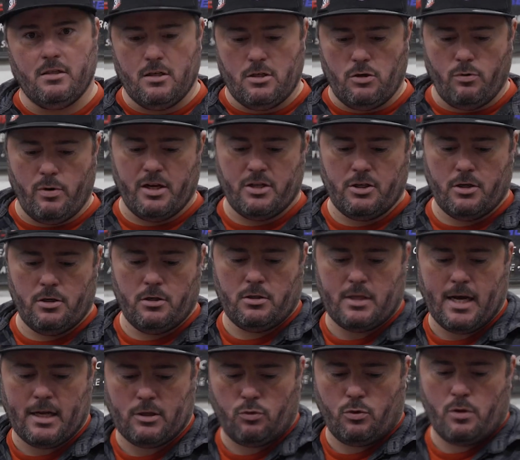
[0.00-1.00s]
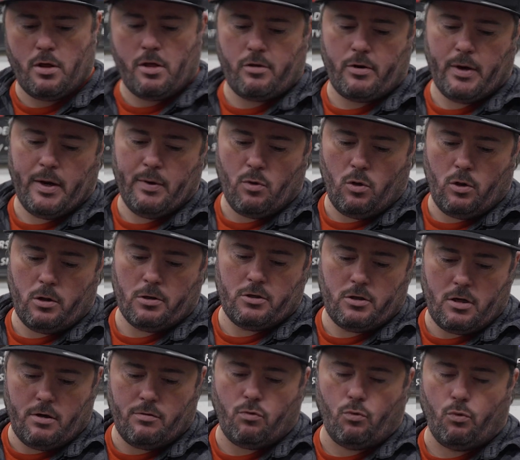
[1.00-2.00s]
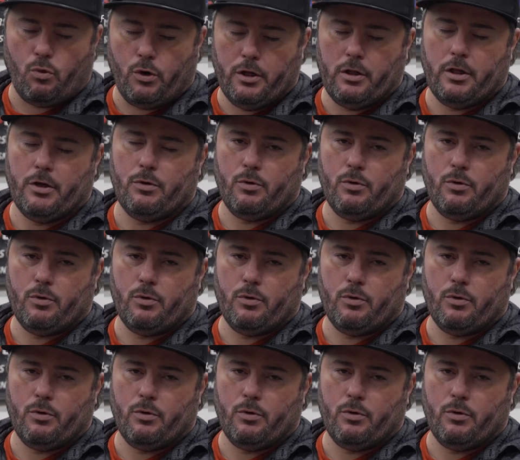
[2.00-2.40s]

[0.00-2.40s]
situations, that's where the 3-roller stuff really,